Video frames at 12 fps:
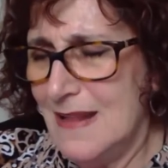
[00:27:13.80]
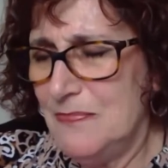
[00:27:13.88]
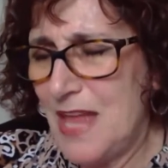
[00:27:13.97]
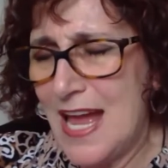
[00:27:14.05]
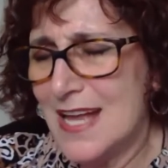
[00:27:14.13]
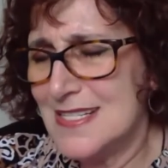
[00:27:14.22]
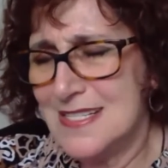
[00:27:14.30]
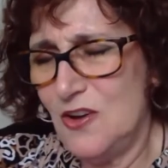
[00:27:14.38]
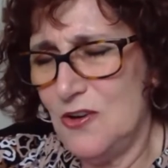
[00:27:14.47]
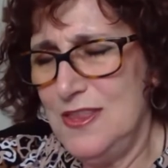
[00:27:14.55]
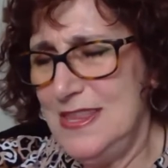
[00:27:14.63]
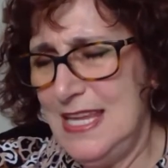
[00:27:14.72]
ask or
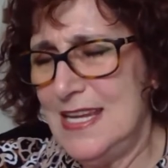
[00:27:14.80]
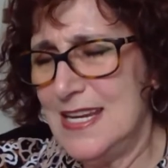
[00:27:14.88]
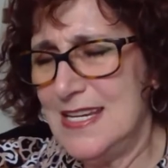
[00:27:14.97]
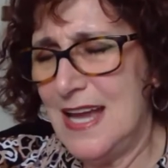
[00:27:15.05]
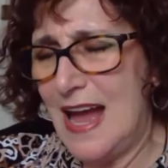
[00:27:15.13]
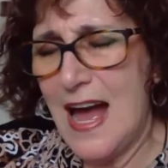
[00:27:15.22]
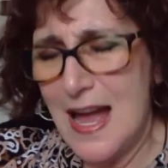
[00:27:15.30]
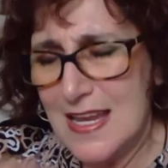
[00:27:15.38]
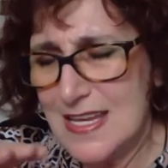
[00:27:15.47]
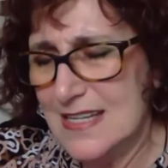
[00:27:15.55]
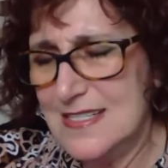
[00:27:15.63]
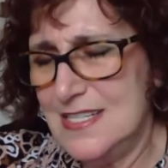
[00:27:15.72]
think. Eye
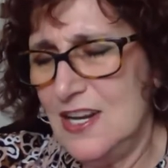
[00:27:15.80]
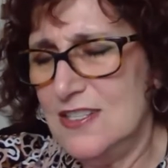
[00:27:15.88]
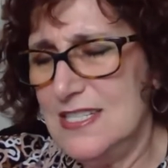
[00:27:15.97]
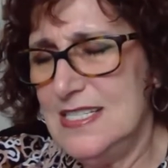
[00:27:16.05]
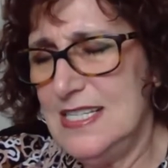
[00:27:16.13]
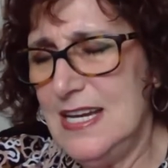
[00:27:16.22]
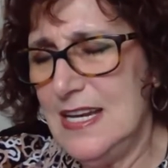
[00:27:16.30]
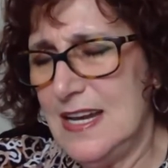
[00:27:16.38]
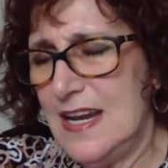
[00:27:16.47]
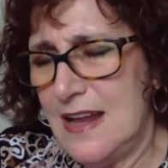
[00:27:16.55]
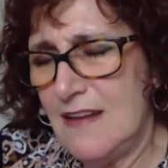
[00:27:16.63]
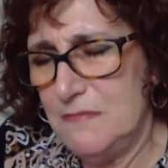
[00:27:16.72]
is not seen,
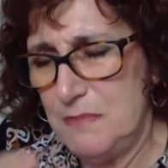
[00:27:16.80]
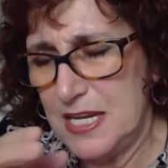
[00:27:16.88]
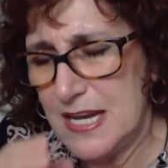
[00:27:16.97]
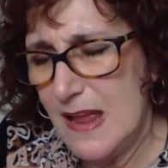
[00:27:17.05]
and I've been,